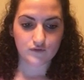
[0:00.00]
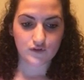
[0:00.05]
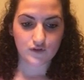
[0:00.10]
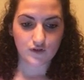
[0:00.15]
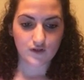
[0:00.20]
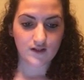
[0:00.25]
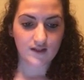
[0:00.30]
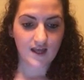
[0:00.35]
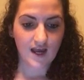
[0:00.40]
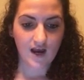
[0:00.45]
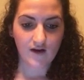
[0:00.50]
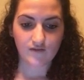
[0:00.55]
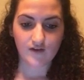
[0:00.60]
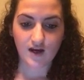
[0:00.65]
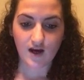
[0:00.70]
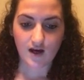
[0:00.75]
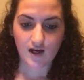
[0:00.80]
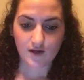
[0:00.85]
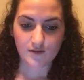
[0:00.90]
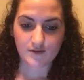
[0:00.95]
due to the
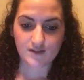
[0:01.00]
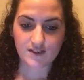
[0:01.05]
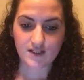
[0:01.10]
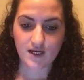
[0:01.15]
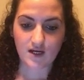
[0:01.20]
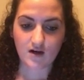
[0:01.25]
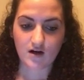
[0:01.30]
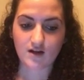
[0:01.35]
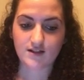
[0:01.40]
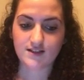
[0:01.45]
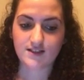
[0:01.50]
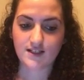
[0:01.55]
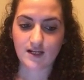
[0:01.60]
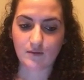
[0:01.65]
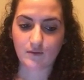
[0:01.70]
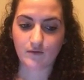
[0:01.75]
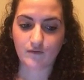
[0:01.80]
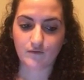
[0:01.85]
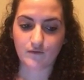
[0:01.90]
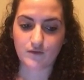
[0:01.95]
heavy occupancy and
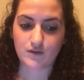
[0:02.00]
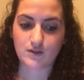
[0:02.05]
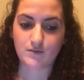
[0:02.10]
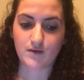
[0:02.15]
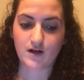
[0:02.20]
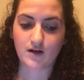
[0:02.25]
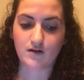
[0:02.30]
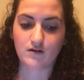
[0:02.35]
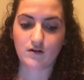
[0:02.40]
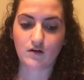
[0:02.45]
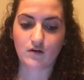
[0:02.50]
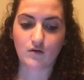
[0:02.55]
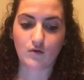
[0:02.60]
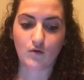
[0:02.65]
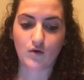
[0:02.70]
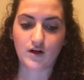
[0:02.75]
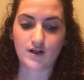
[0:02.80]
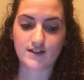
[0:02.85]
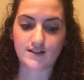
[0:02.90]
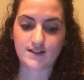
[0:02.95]
unstable food demand,
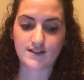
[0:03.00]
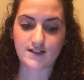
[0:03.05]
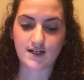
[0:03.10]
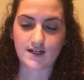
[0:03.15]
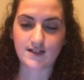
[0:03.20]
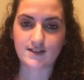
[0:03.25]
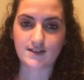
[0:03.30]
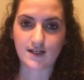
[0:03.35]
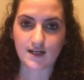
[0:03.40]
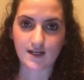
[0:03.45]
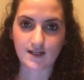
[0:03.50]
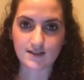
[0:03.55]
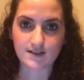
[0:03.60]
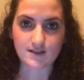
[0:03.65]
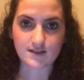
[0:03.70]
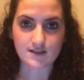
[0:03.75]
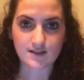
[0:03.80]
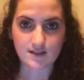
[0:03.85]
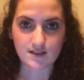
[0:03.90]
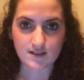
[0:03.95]
according to Dennis
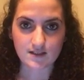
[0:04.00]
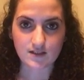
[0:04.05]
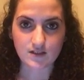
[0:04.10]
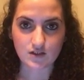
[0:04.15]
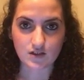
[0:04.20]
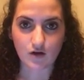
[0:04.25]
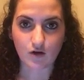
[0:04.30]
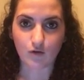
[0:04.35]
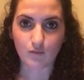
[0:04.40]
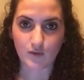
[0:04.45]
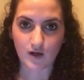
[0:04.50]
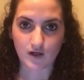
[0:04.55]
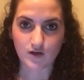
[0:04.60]
Higgins, Assistant General